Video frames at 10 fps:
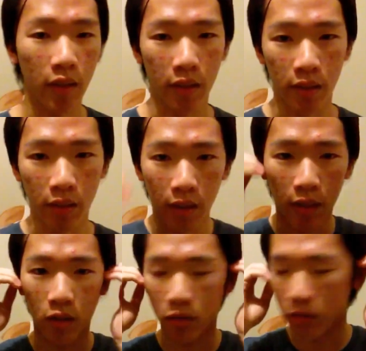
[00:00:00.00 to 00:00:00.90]
And
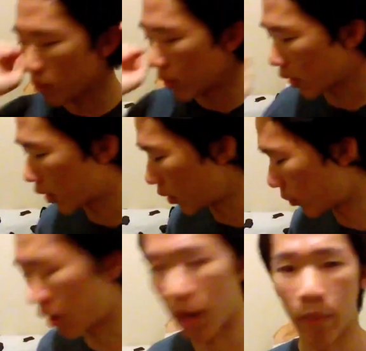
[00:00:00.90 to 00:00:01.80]
I also went ahead and
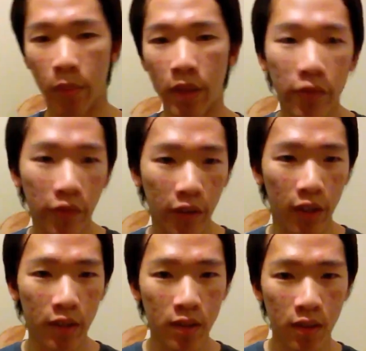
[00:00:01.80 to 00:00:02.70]
primed my
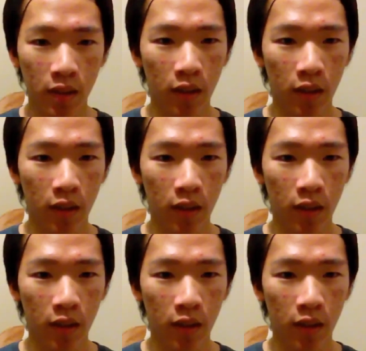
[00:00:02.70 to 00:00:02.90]
face.